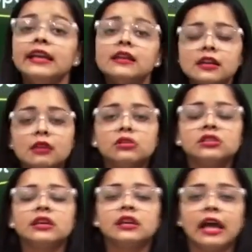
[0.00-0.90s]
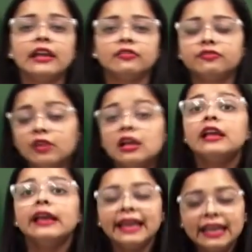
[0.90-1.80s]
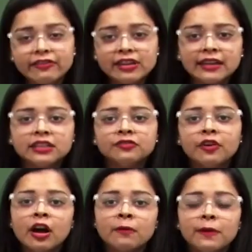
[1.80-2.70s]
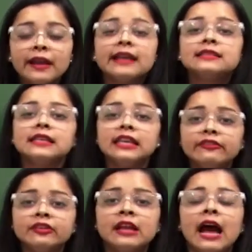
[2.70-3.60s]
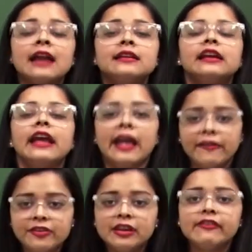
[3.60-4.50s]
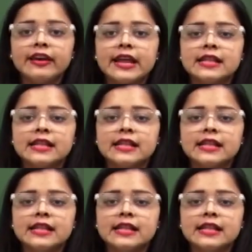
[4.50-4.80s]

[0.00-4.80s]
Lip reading: income in their life. Even at the workplace, even at everywhere